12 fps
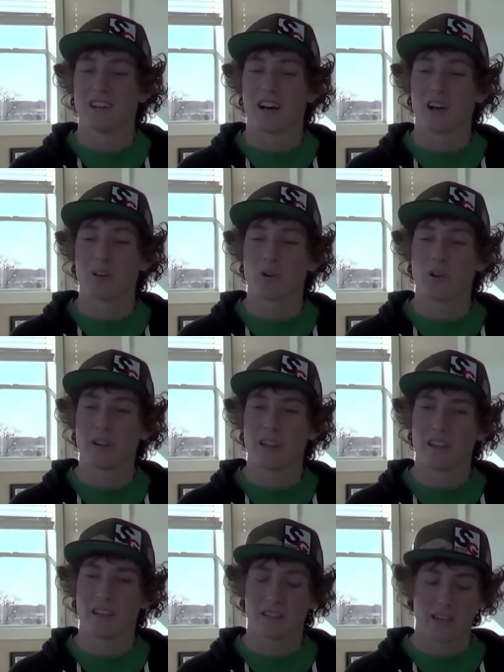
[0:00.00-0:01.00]
I rode
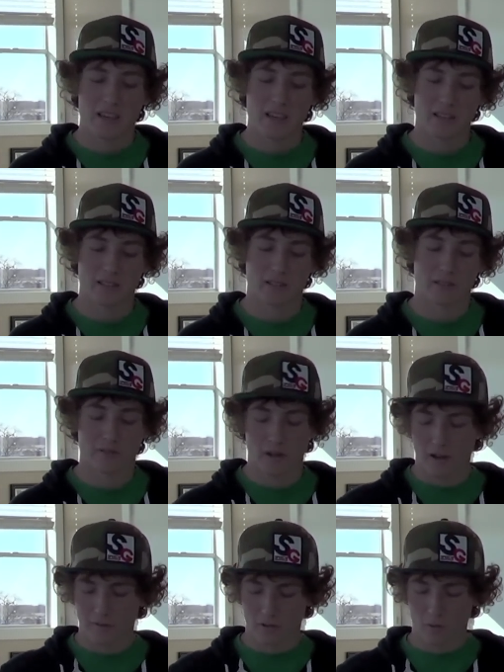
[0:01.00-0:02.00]
a
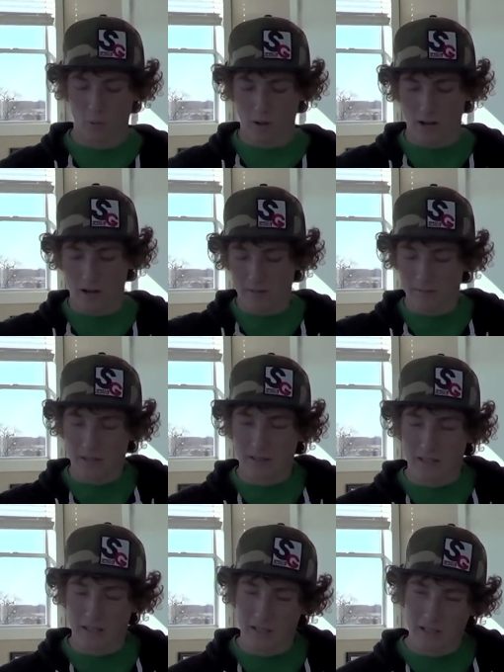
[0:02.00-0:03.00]
KX65 for a while,
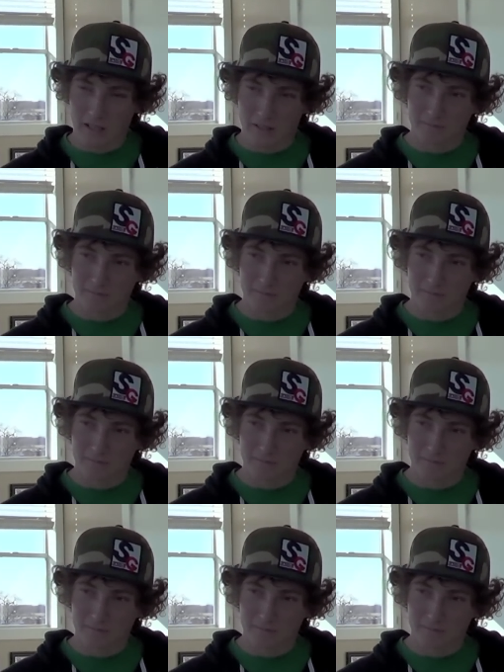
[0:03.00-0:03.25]
and then...